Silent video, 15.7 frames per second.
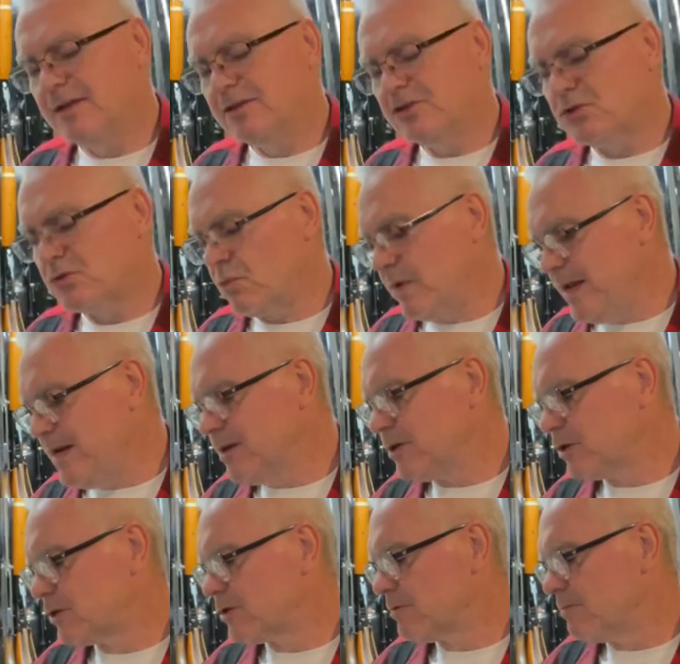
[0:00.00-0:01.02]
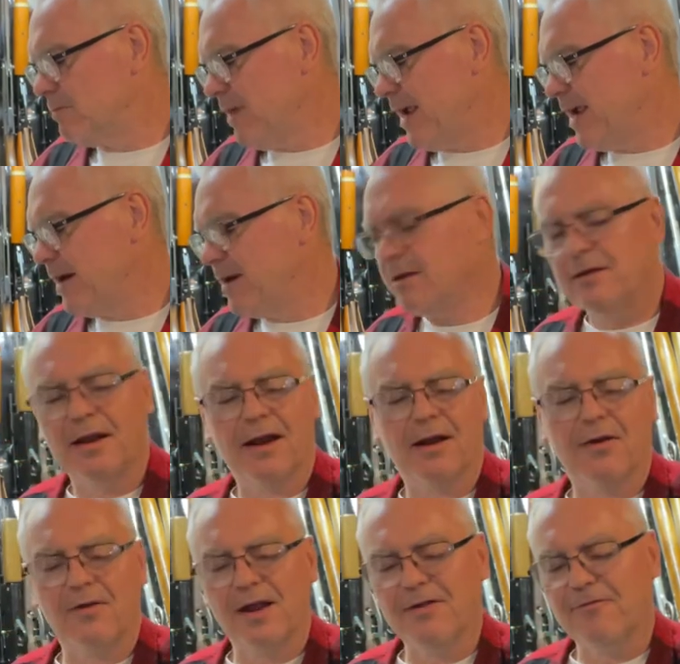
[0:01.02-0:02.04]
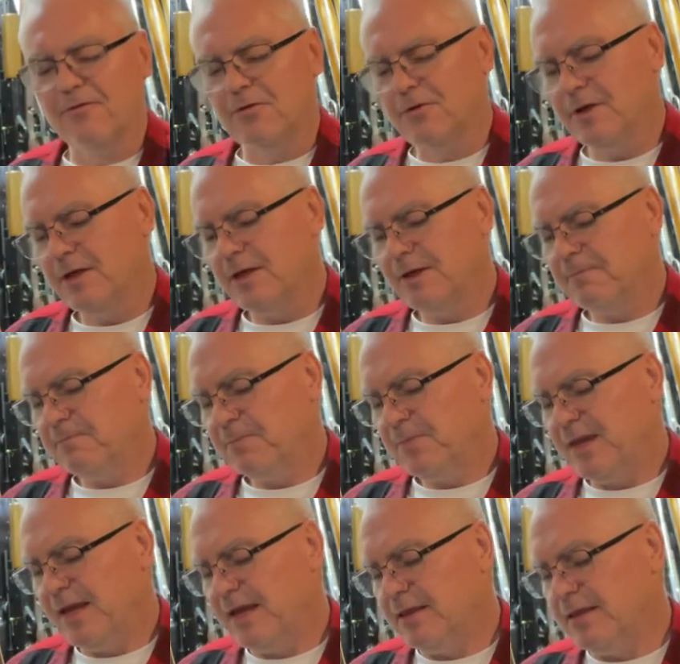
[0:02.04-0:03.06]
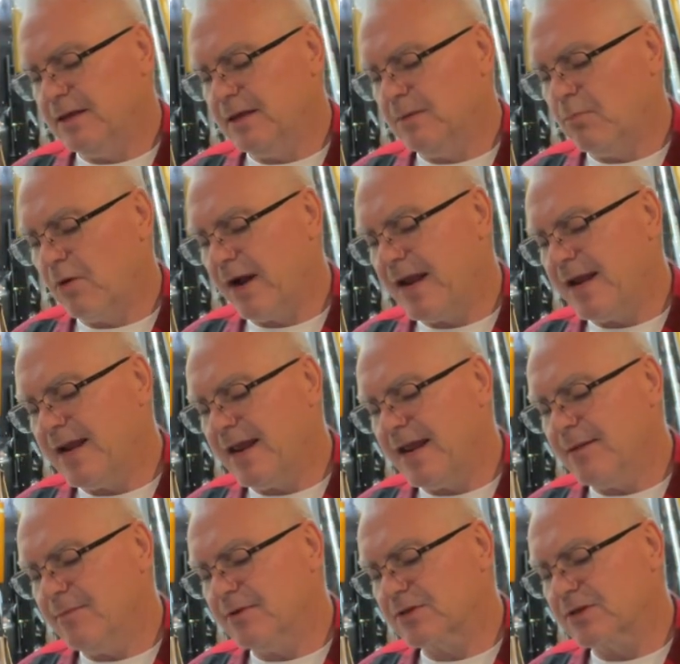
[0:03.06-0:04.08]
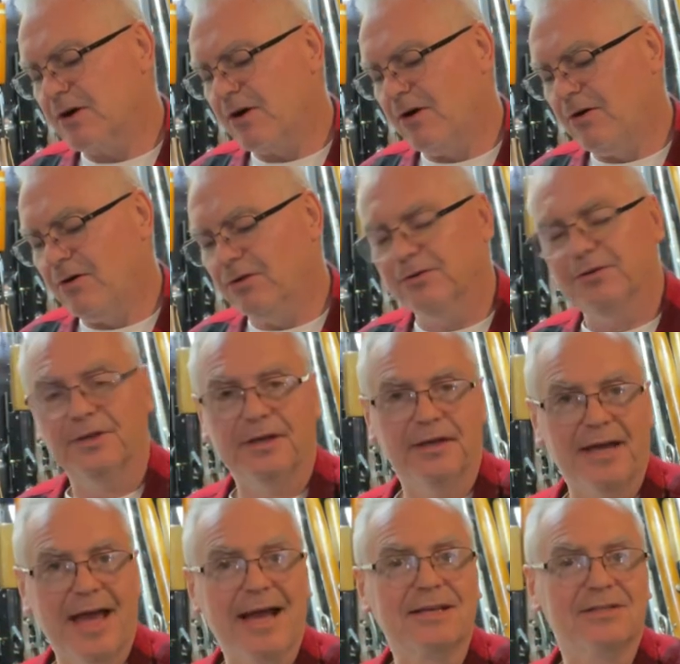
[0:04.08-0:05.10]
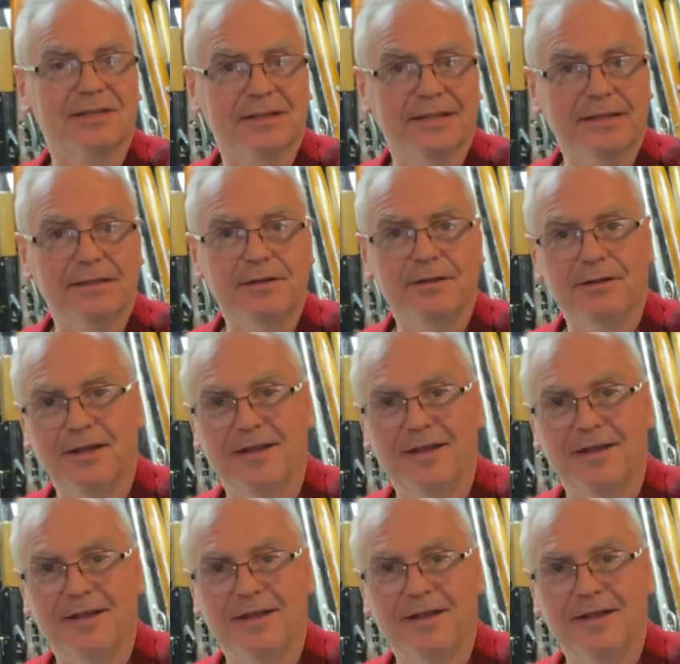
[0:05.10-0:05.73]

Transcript: Swedish made air rifle, and the brand name is called Excellent.